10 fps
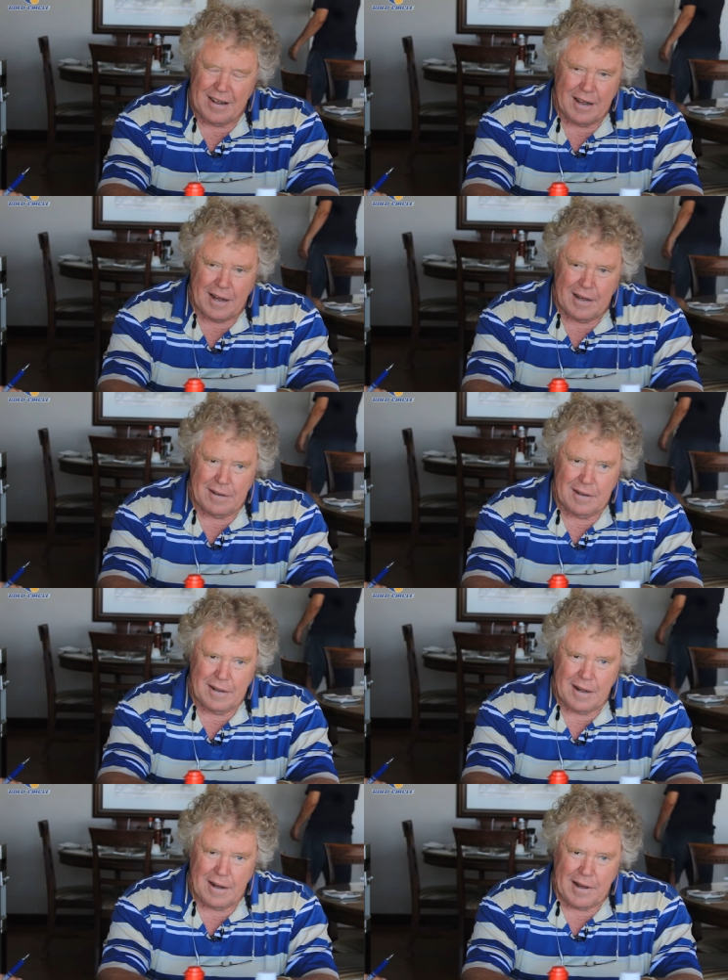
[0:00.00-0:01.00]
I,
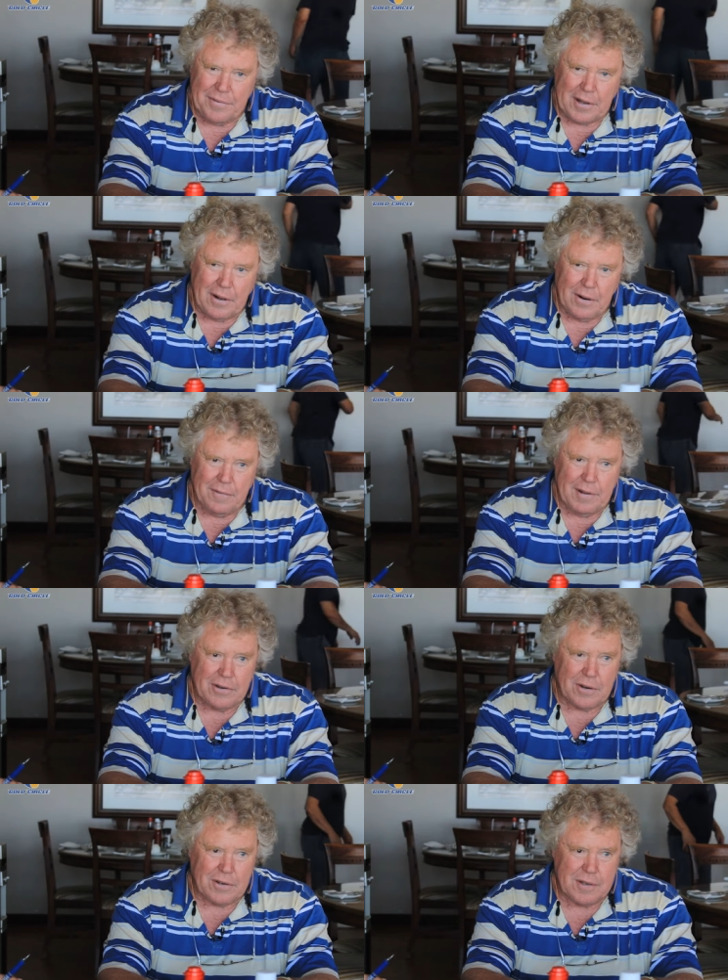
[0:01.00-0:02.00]
I, I think a lot of our
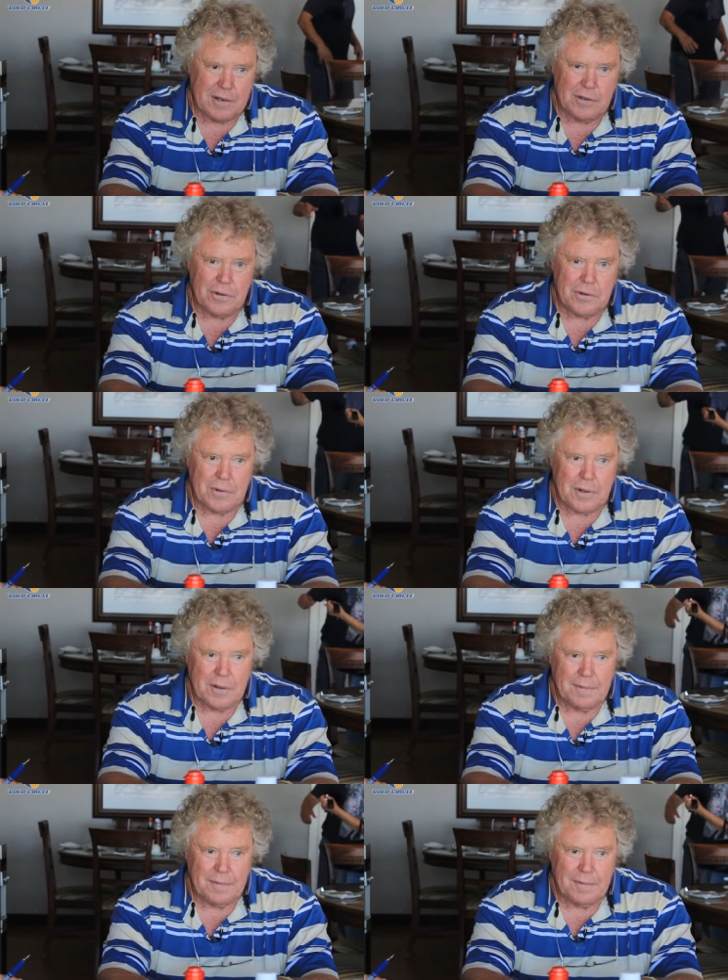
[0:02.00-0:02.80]
jocks sit too short.